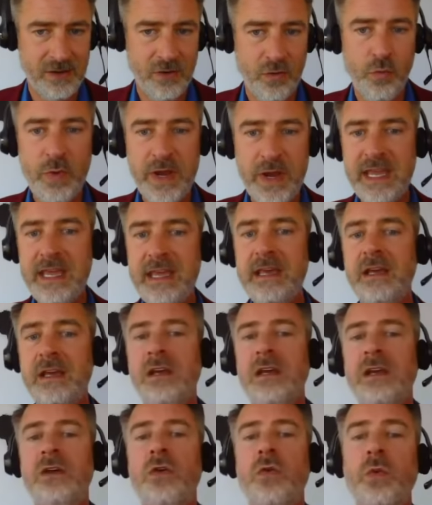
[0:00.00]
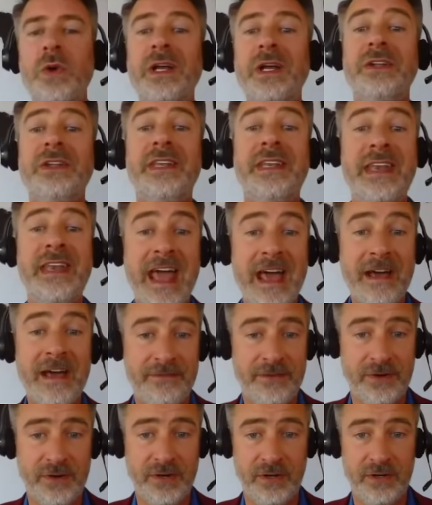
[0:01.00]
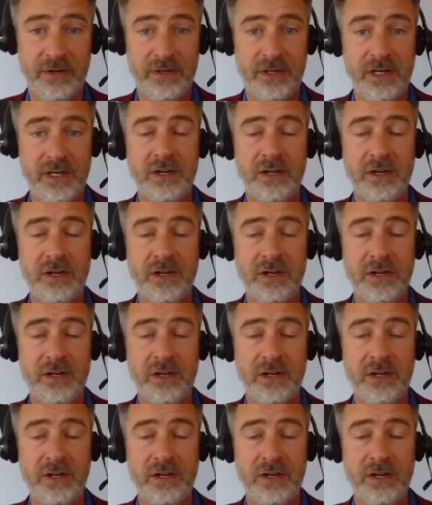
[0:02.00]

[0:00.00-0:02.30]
We will never